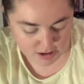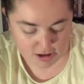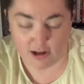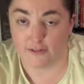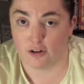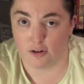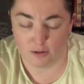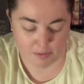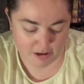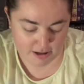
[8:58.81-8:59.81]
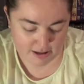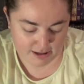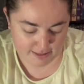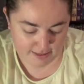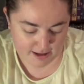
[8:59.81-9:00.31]
You have to go to the party to
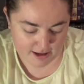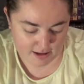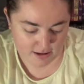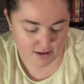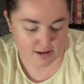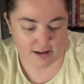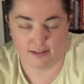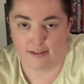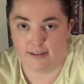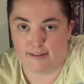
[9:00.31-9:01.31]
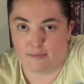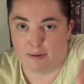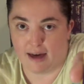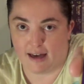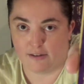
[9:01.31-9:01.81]
get that. And this is the
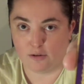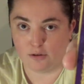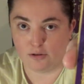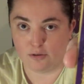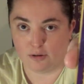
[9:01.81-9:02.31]
pass holder